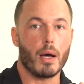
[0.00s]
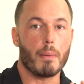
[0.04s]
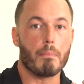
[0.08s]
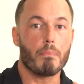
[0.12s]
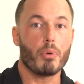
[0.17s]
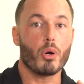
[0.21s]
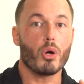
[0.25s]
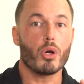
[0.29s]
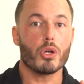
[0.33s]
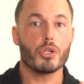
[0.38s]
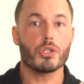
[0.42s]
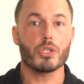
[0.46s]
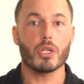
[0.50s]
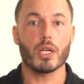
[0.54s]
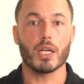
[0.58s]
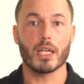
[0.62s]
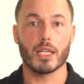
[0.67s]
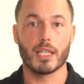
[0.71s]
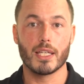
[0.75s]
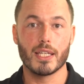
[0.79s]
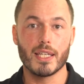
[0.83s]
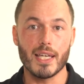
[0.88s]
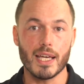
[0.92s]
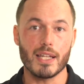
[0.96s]
push
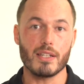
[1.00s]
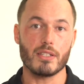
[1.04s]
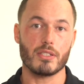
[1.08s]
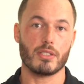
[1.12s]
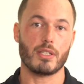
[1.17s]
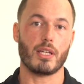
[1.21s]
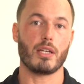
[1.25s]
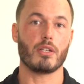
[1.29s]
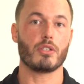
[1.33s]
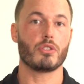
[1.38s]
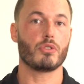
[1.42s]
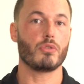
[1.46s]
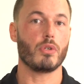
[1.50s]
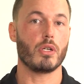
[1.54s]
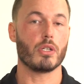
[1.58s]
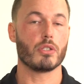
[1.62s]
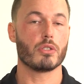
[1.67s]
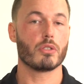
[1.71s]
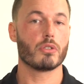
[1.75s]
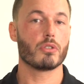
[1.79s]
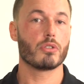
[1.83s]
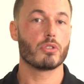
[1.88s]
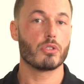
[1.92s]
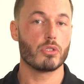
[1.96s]
against that stretch.
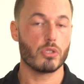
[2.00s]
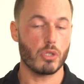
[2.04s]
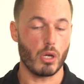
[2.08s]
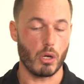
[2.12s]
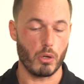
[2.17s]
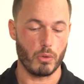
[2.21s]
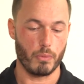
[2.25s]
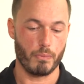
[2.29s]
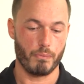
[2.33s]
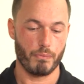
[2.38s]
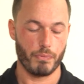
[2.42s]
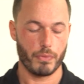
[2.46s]
So